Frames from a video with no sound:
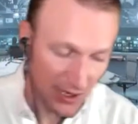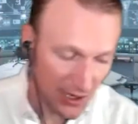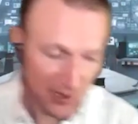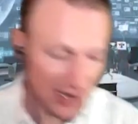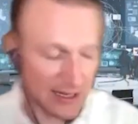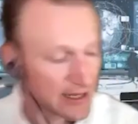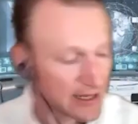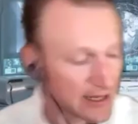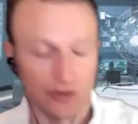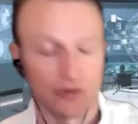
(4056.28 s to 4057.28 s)
I'm not
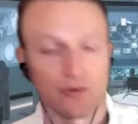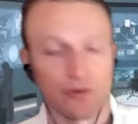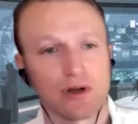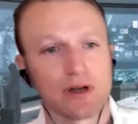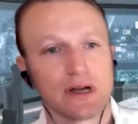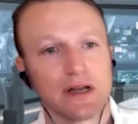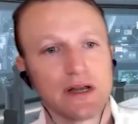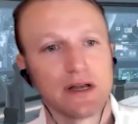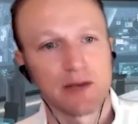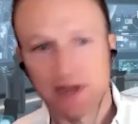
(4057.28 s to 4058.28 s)
here to go to war.
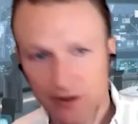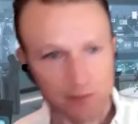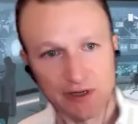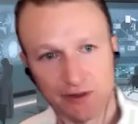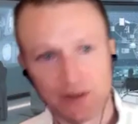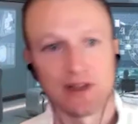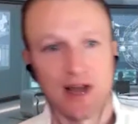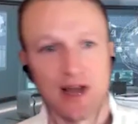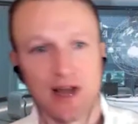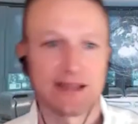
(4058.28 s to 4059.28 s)
I'm here to build
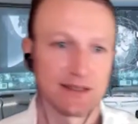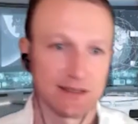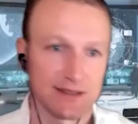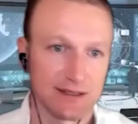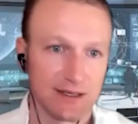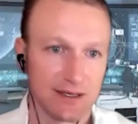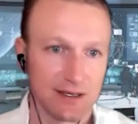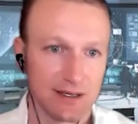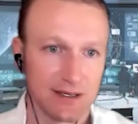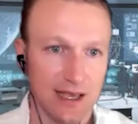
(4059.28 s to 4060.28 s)
alliances
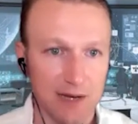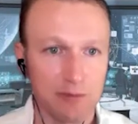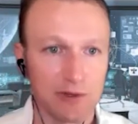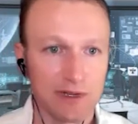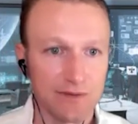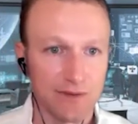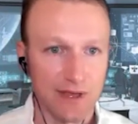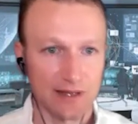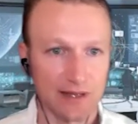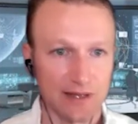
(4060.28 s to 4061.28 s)
and I believe
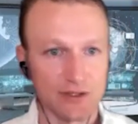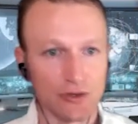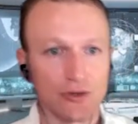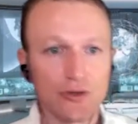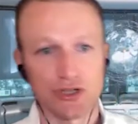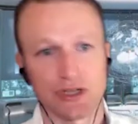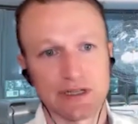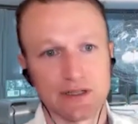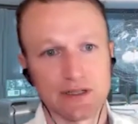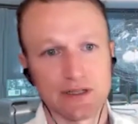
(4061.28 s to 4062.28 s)
that the
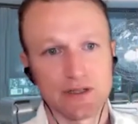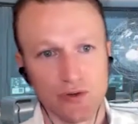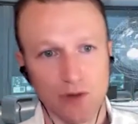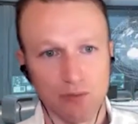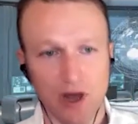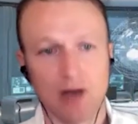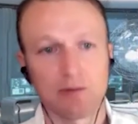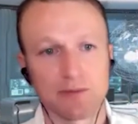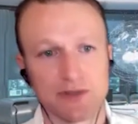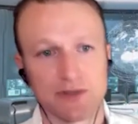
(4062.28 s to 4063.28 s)
solution to our
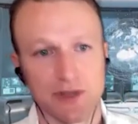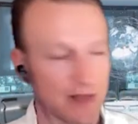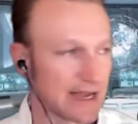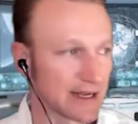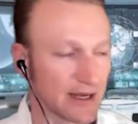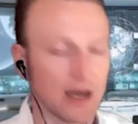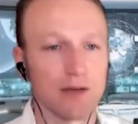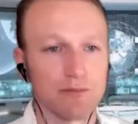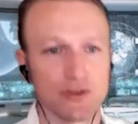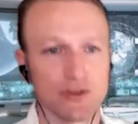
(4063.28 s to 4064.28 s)
problems on the planet
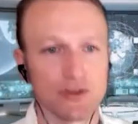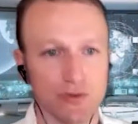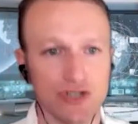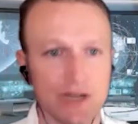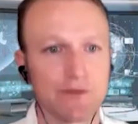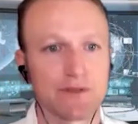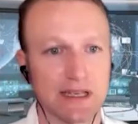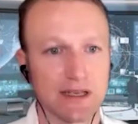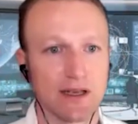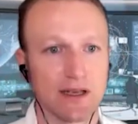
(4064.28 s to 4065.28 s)
comes through
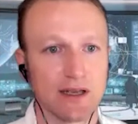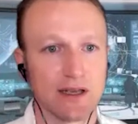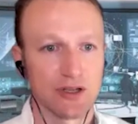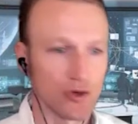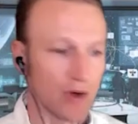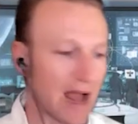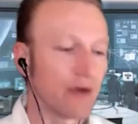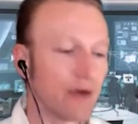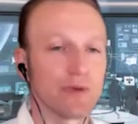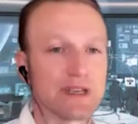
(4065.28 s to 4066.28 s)
shifting to
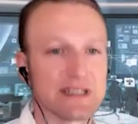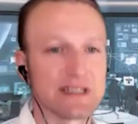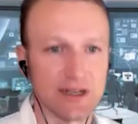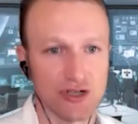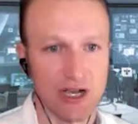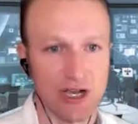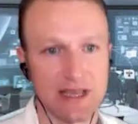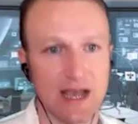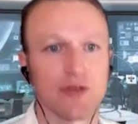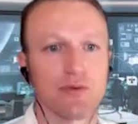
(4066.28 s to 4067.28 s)
how do we
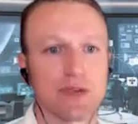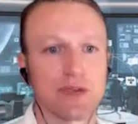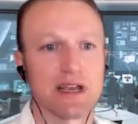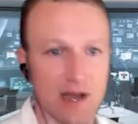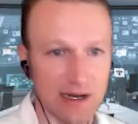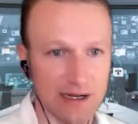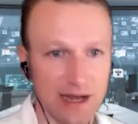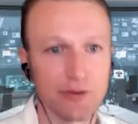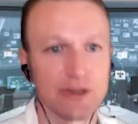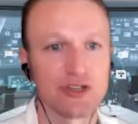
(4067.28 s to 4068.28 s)
synergize? How do we align?
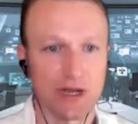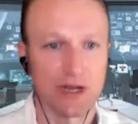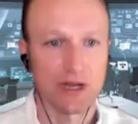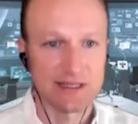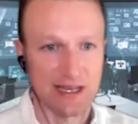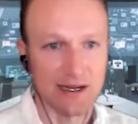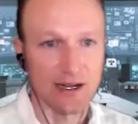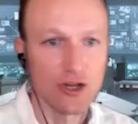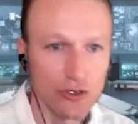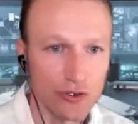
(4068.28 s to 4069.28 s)
How do we transcend and
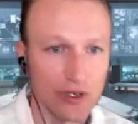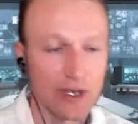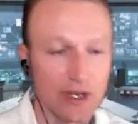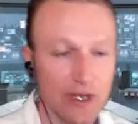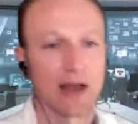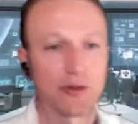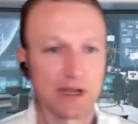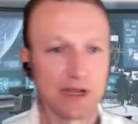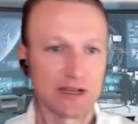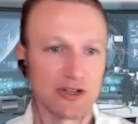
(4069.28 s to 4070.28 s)
include? How do
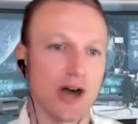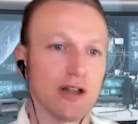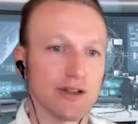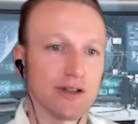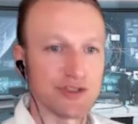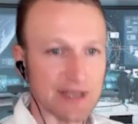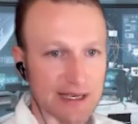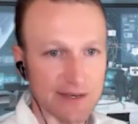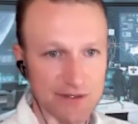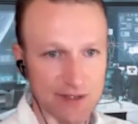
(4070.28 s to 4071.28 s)
we acknowledge the
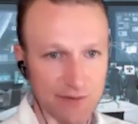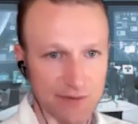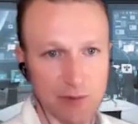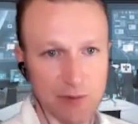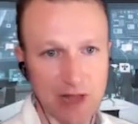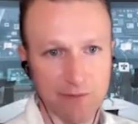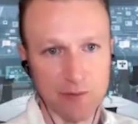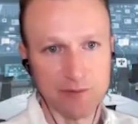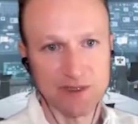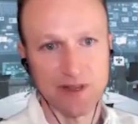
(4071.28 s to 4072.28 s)
gifts of the
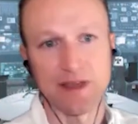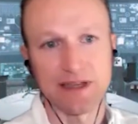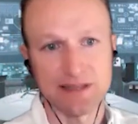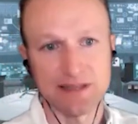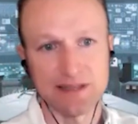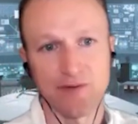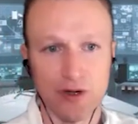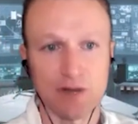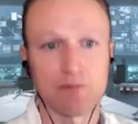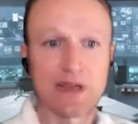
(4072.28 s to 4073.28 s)
platforms and the things that have
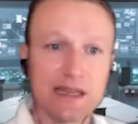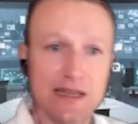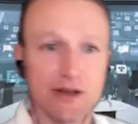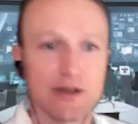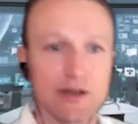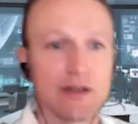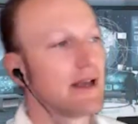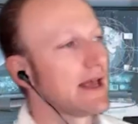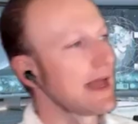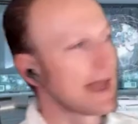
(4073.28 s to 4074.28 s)
already been here
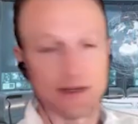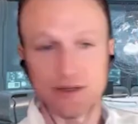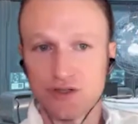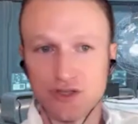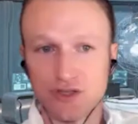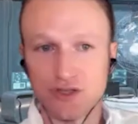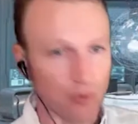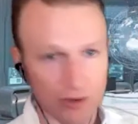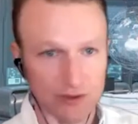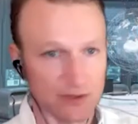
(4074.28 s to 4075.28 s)
mm-hmm. and
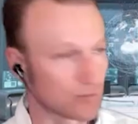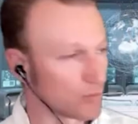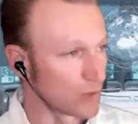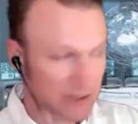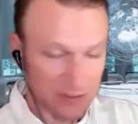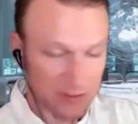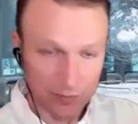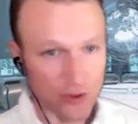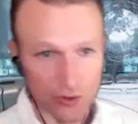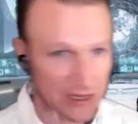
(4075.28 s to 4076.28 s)
support what's
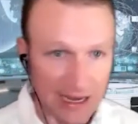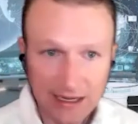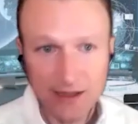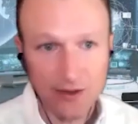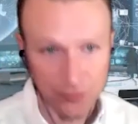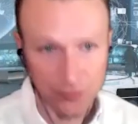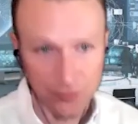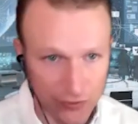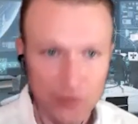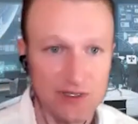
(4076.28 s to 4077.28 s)
been created
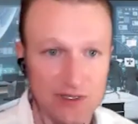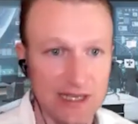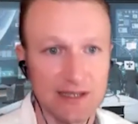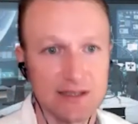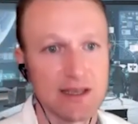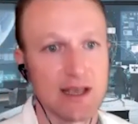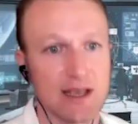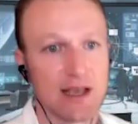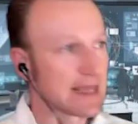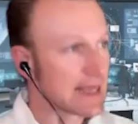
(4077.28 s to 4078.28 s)
through those things?
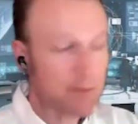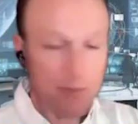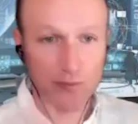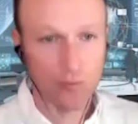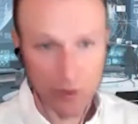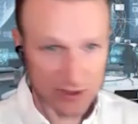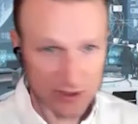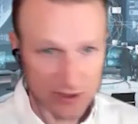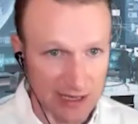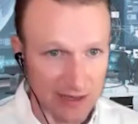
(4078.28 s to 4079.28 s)
Keep
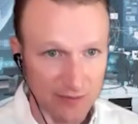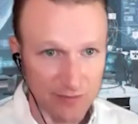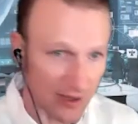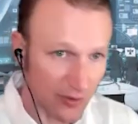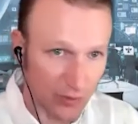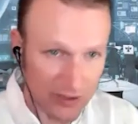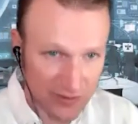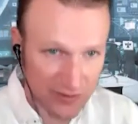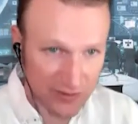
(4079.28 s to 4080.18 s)
what's being val- what's